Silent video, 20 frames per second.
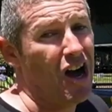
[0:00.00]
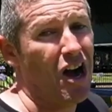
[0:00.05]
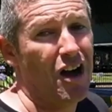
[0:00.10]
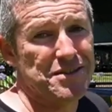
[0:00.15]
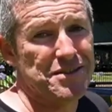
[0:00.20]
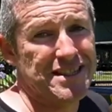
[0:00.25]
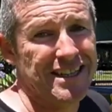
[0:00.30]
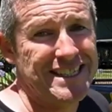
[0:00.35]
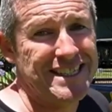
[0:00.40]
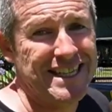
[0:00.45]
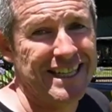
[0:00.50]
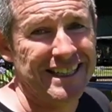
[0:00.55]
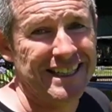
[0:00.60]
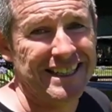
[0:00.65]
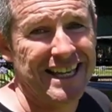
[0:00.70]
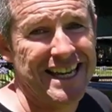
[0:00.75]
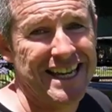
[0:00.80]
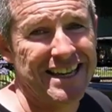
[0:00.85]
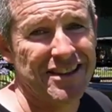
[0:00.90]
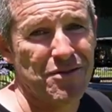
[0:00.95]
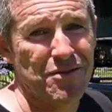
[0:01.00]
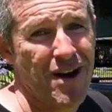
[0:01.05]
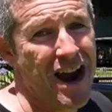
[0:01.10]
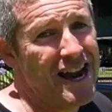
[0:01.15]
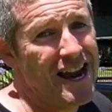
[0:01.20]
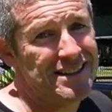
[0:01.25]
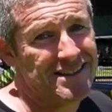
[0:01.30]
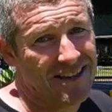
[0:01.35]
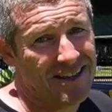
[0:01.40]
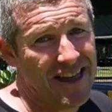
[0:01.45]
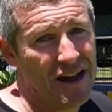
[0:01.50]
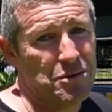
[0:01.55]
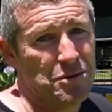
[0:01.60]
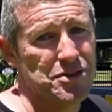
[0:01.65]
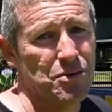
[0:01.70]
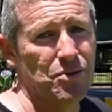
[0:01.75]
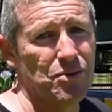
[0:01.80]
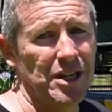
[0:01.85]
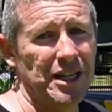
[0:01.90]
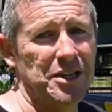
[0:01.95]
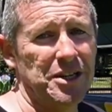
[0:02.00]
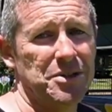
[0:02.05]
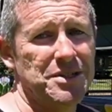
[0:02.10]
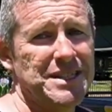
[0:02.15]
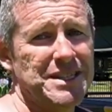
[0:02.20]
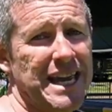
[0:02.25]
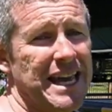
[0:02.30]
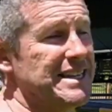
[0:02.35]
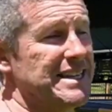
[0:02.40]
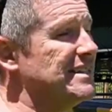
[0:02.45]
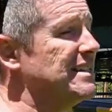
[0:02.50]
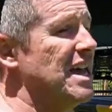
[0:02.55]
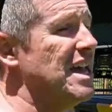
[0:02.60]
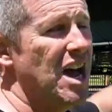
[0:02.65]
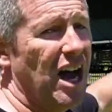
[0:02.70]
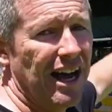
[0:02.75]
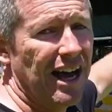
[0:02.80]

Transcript: Obviously it didn't leak in the rain, so that was a really good test.